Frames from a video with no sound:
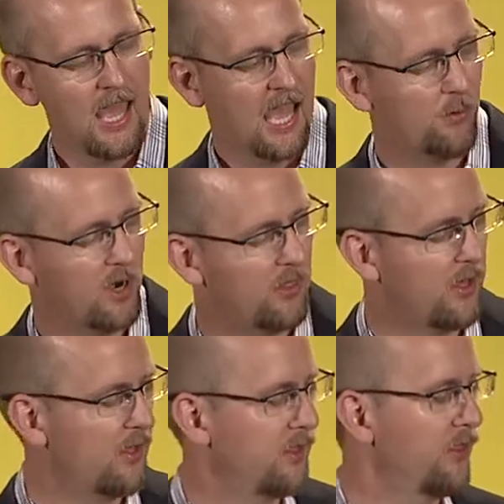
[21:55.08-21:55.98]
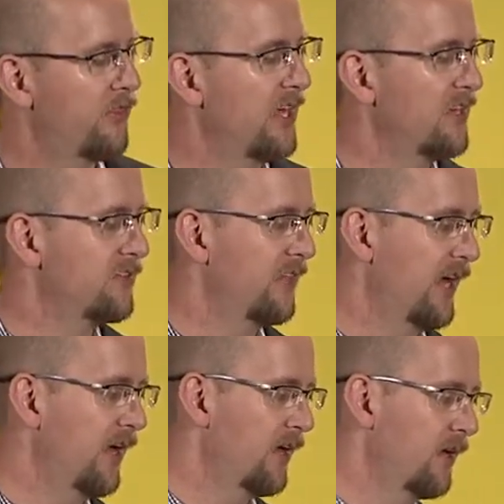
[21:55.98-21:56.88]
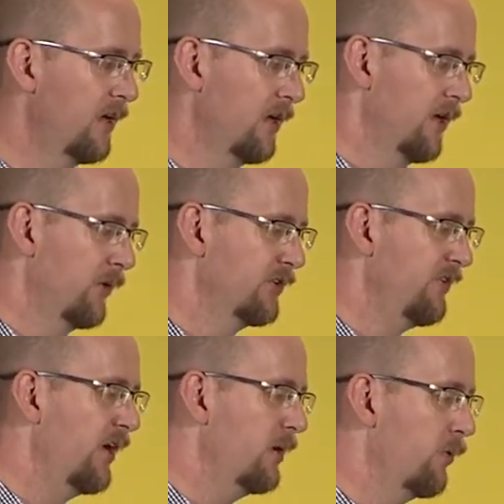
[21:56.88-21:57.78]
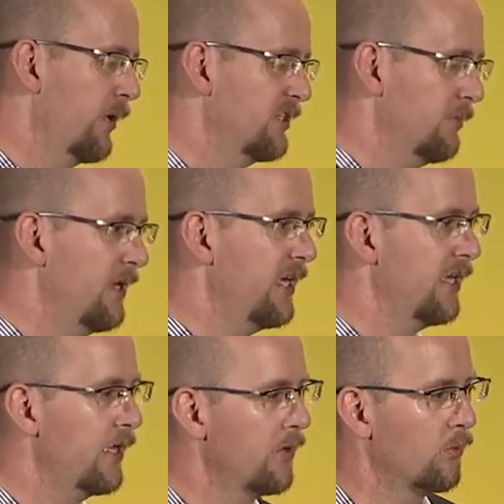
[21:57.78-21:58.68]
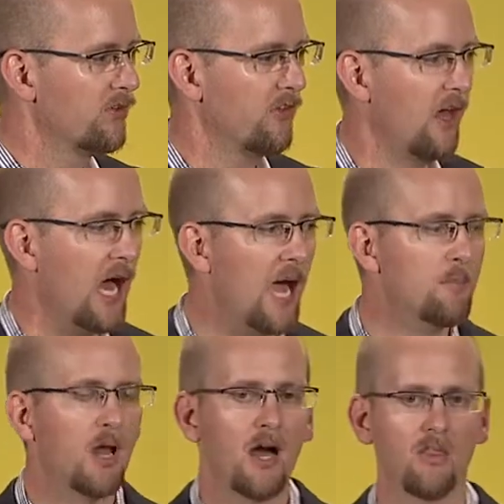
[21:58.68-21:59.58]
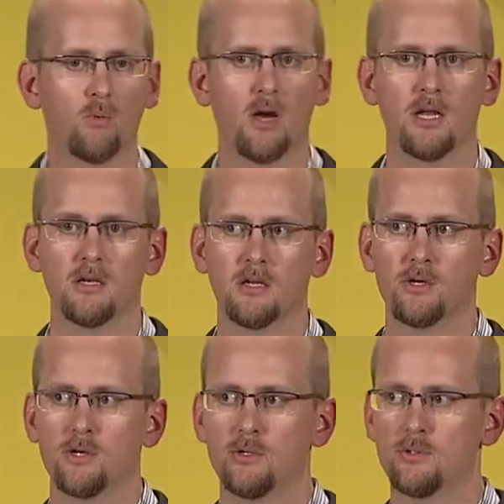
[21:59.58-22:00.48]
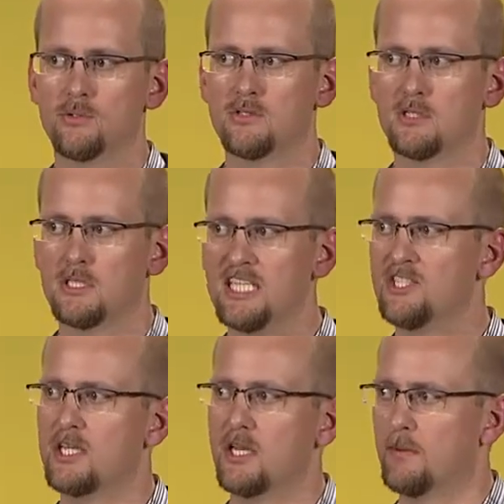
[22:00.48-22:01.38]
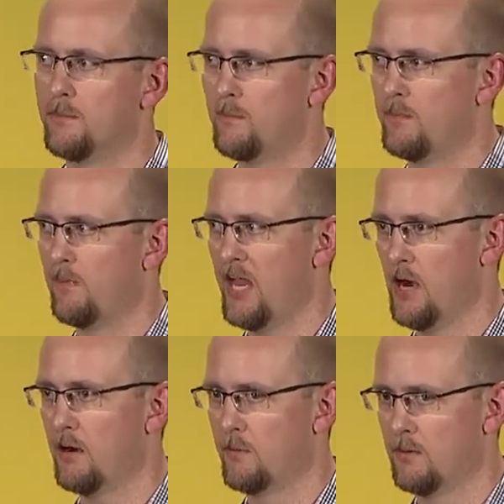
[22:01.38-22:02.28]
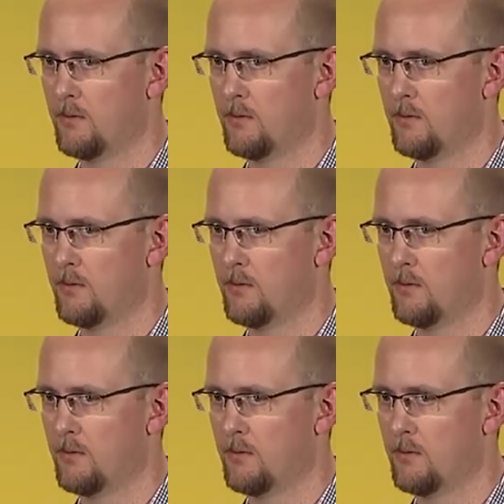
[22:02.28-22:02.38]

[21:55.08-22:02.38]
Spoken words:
And one of the things that was very important to me was that I'm not the one who's teaching it there.